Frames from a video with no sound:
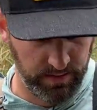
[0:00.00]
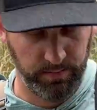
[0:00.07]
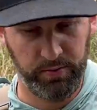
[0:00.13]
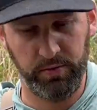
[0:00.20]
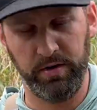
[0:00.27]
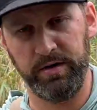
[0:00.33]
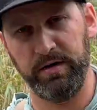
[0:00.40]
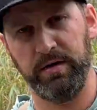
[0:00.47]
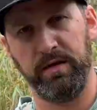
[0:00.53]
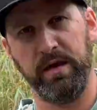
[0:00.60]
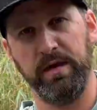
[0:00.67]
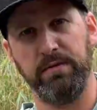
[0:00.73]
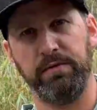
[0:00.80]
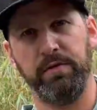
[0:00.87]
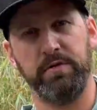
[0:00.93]
put
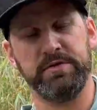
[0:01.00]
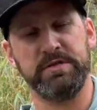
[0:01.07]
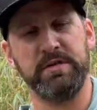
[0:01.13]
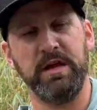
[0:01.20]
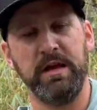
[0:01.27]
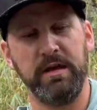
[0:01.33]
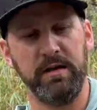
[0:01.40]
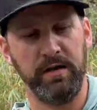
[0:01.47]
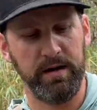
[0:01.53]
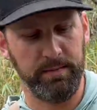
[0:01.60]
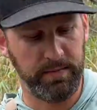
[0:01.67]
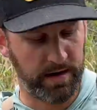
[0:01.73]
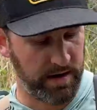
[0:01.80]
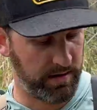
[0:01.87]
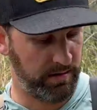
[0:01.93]
a frozen Gatorade
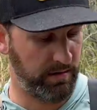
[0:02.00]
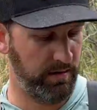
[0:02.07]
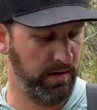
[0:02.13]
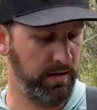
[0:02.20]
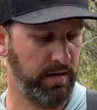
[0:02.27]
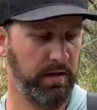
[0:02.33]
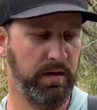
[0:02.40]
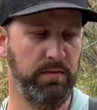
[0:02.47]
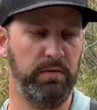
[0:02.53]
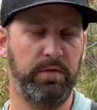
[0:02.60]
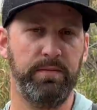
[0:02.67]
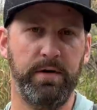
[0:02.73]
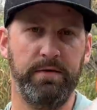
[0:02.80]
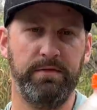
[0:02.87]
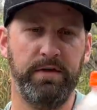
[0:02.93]
bottle in with
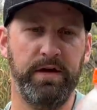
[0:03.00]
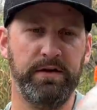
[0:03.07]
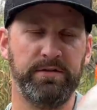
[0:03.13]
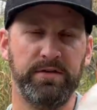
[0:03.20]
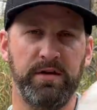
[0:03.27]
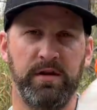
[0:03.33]
my fish,